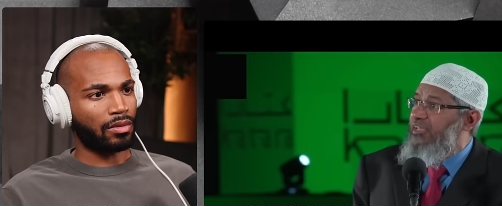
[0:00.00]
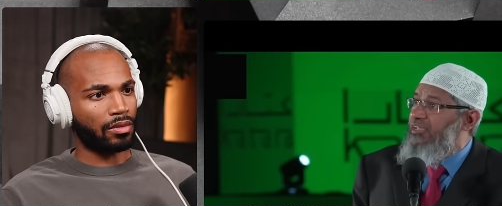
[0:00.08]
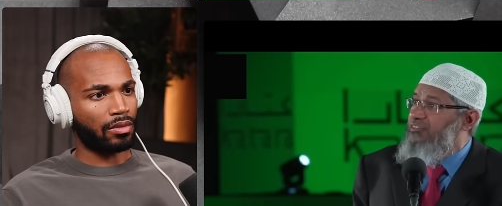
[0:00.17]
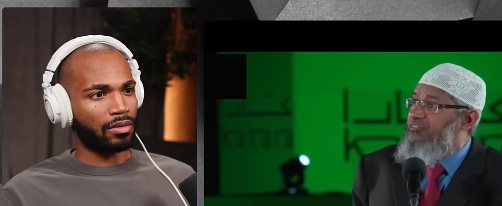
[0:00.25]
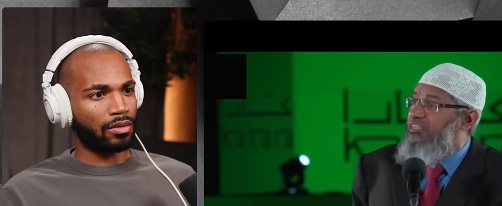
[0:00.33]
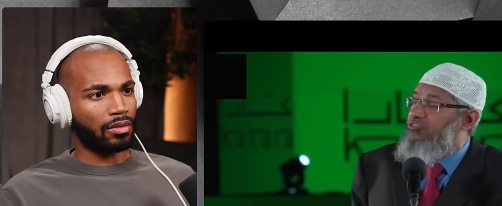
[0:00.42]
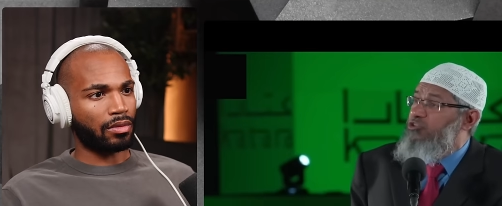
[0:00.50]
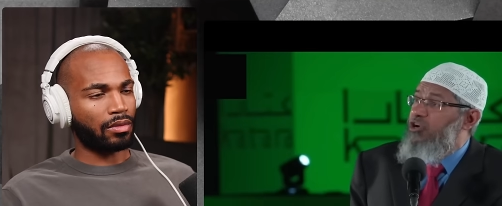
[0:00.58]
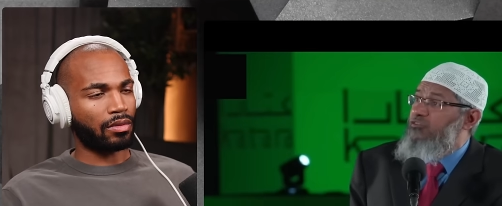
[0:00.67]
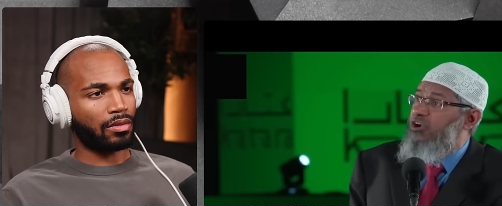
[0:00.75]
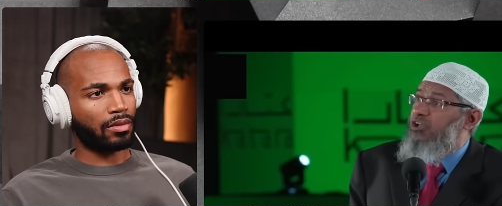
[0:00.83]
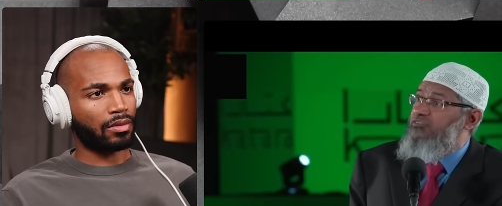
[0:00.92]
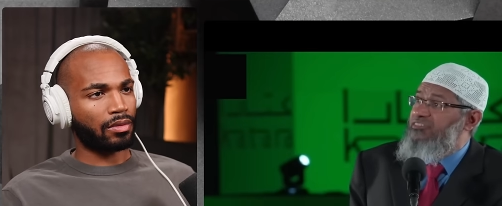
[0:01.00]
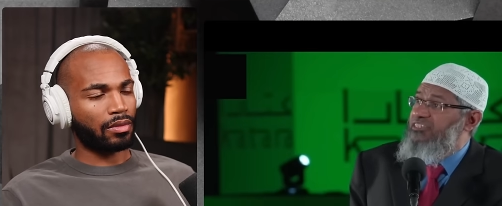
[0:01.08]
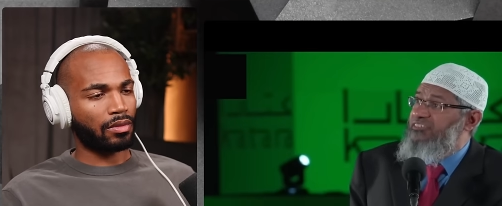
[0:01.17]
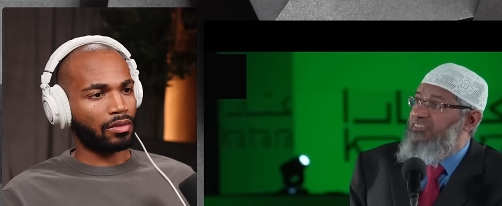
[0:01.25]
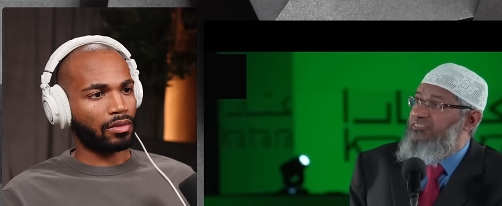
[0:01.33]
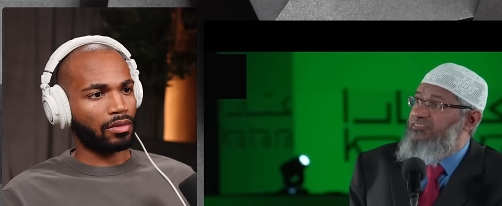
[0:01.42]
Speaker 1: is it's not word of
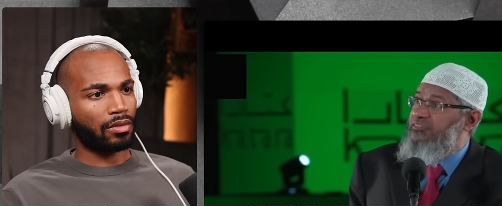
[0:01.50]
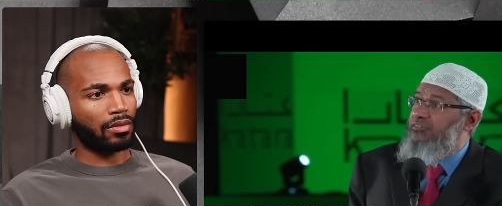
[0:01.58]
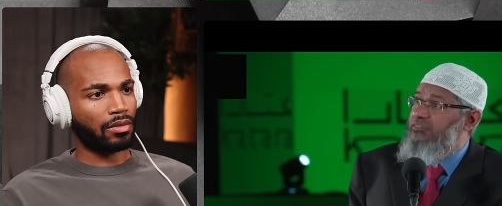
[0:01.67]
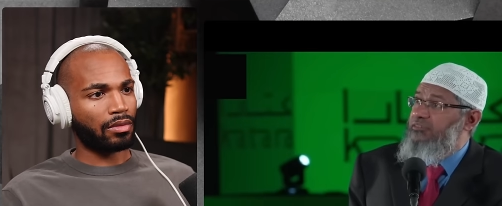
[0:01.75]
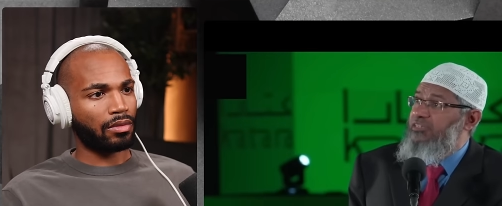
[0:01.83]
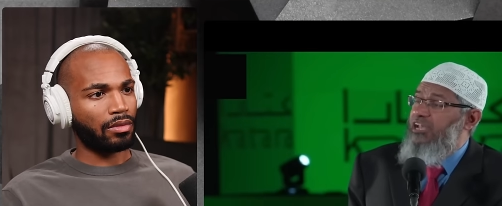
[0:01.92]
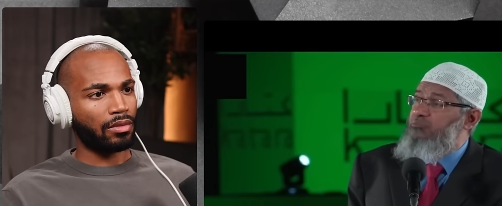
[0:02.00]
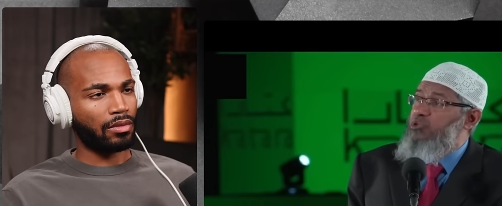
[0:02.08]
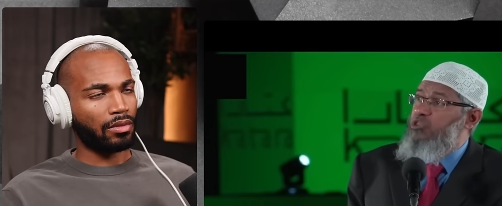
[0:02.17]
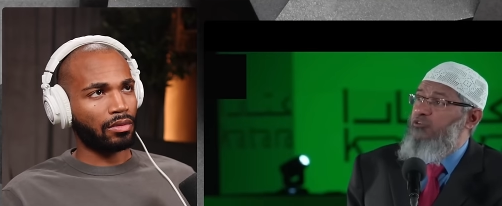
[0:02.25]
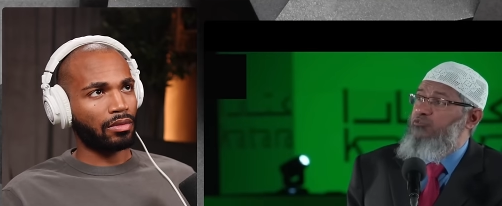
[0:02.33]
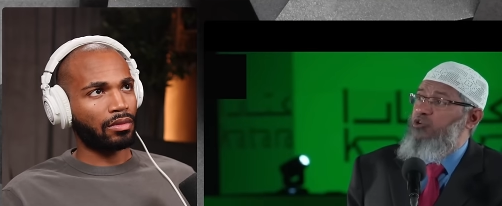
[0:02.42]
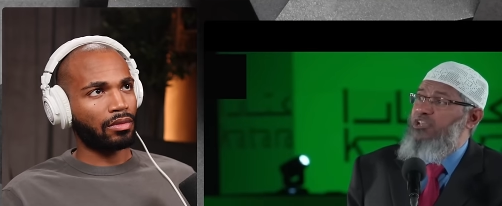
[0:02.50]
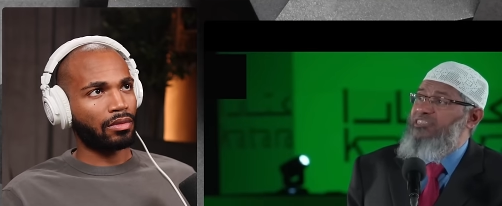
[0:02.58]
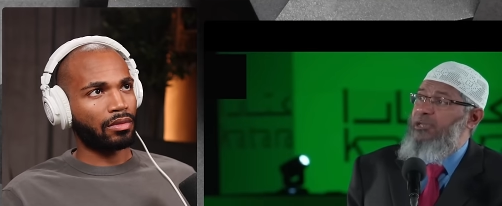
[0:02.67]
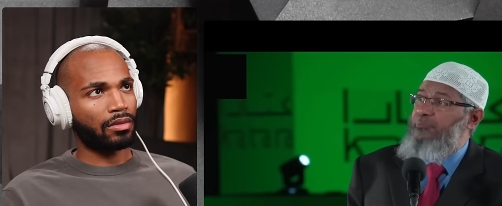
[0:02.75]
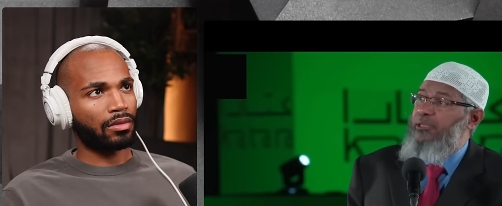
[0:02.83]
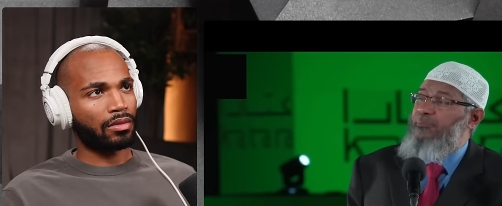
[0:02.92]
Jesus. That means you're
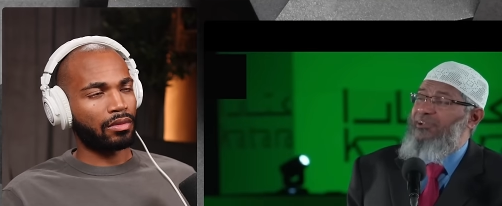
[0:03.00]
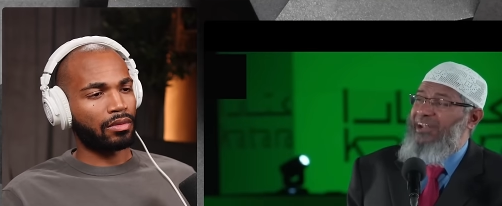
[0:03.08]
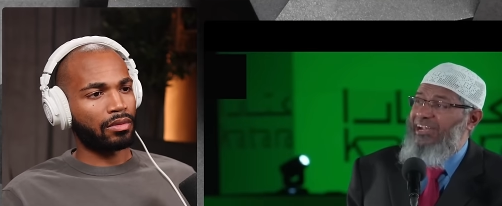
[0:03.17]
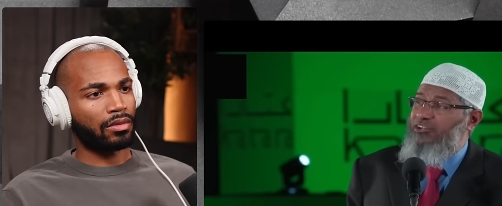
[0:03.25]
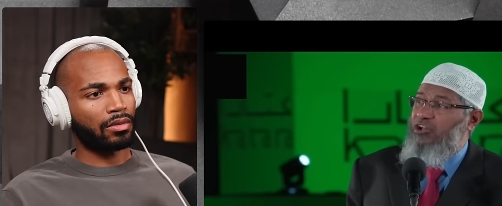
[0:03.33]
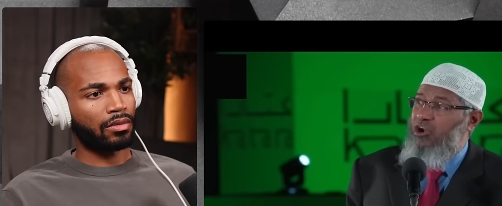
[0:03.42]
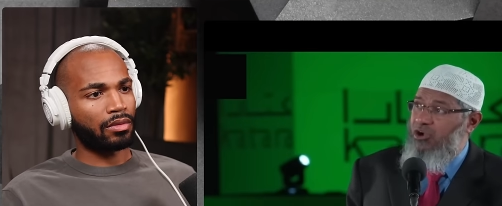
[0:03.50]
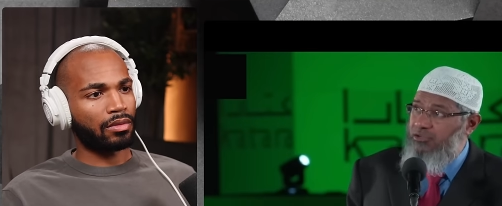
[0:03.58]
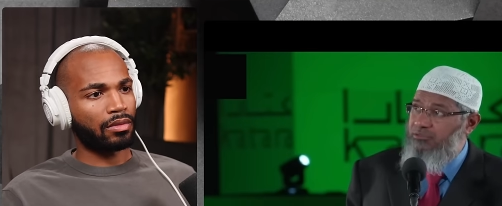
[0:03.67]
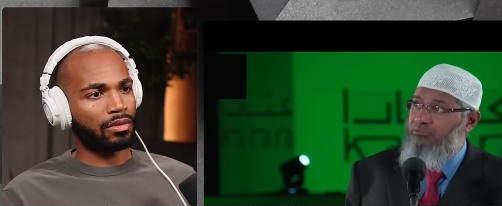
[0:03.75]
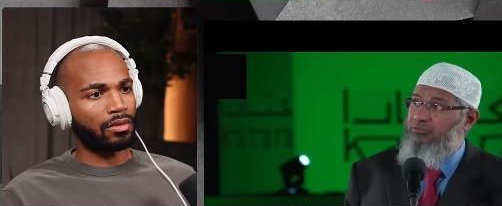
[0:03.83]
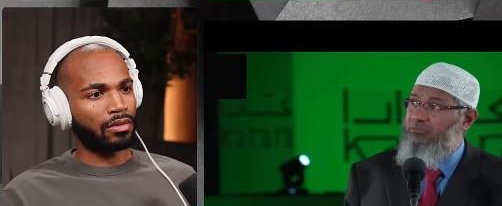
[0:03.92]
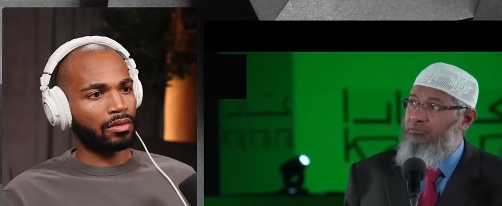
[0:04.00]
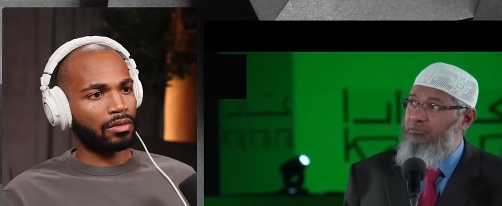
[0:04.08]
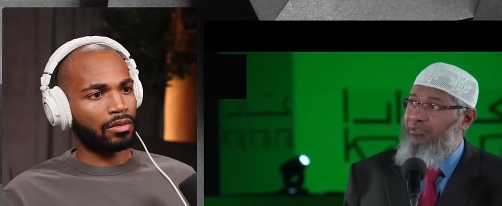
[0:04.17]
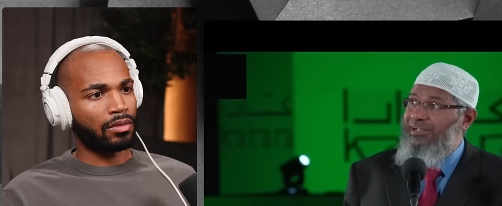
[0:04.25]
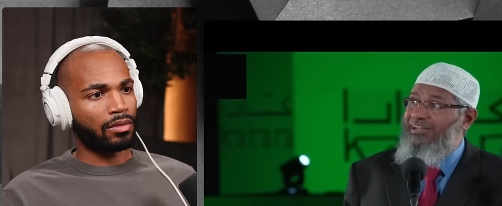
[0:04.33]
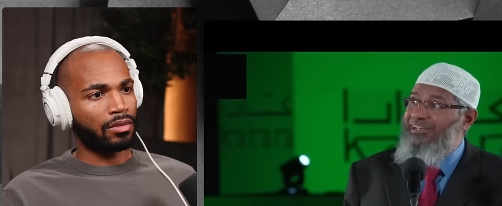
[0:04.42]
fooling the people, right or wrong?
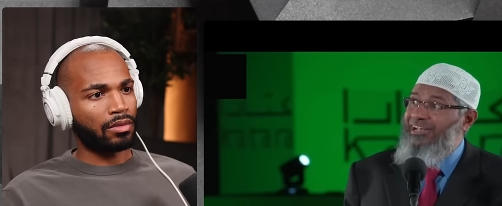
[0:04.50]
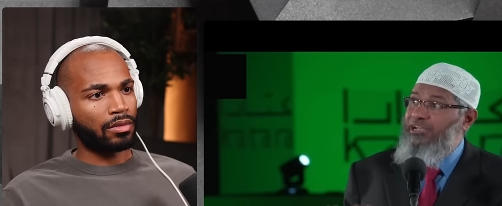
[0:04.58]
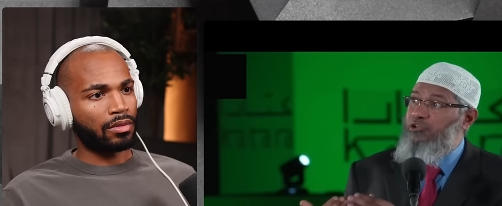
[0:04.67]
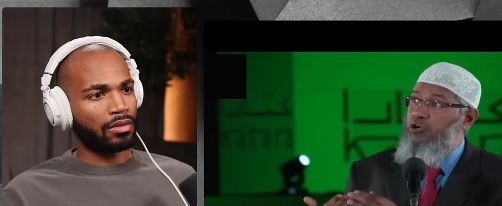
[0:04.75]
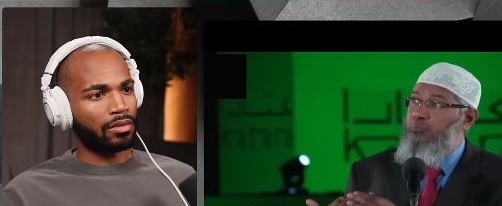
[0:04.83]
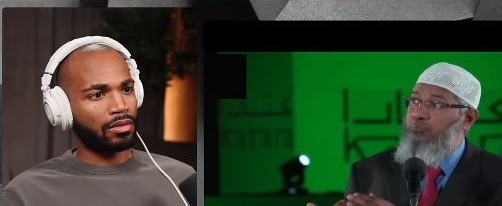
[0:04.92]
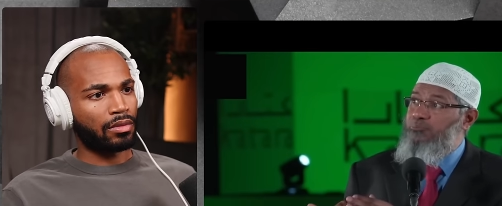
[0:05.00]
Didn't you,